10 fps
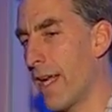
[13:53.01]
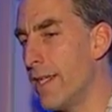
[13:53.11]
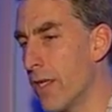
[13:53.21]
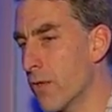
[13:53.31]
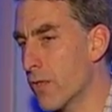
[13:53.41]
And I
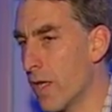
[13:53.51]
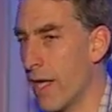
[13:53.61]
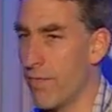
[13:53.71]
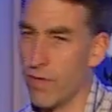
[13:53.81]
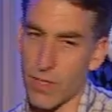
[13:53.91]
don't try
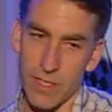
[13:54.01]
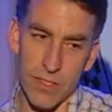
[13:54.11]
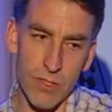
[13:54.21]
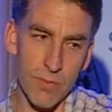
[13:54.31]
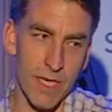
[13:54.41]
to focus
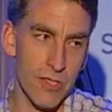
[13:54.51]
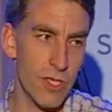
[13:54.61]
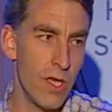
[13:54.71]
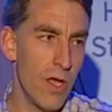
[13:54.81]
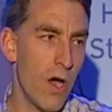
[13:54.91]
too much
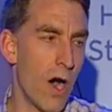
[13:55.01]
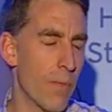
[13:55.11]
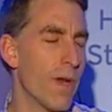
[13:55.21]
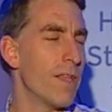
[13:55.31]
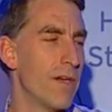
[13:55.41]

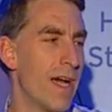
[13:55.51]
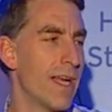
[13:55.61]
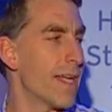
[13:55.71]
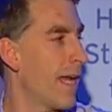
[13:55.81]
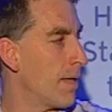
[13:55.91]
on whether or not
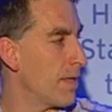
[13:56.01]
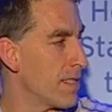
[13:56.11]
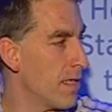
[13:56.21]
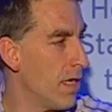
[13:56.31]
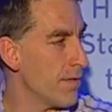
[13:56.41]
it can be
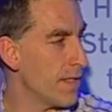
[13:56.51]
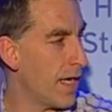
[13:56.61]
solved.